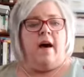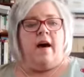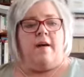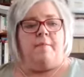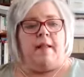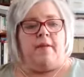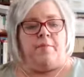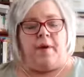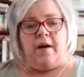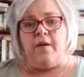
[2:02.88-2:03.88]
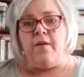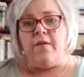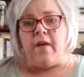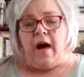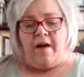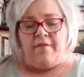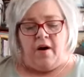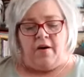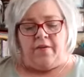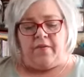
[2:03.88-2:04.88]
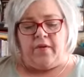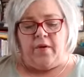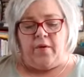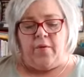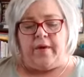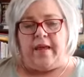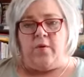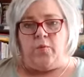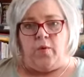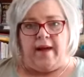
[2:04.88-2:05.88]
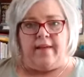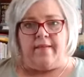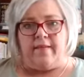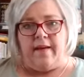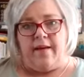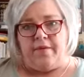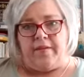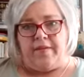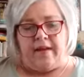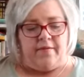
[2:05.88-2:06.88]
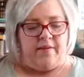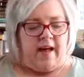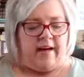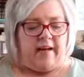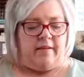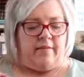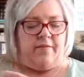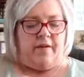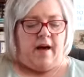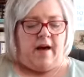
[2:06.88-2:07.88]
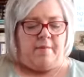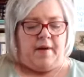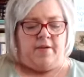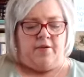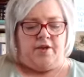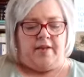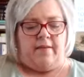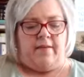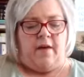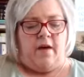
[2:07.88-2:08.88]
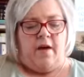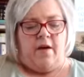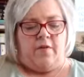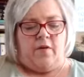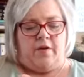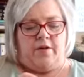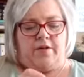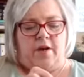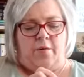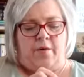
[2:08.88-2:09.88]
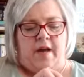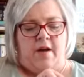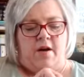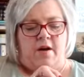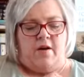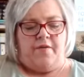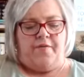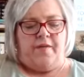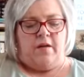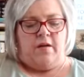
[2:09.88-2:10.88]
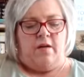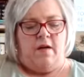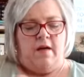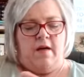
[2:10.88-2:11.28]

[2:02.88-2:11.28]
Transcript: my little bottles. I've also erased everything of negative energies. So I'll just go in here and I'll fill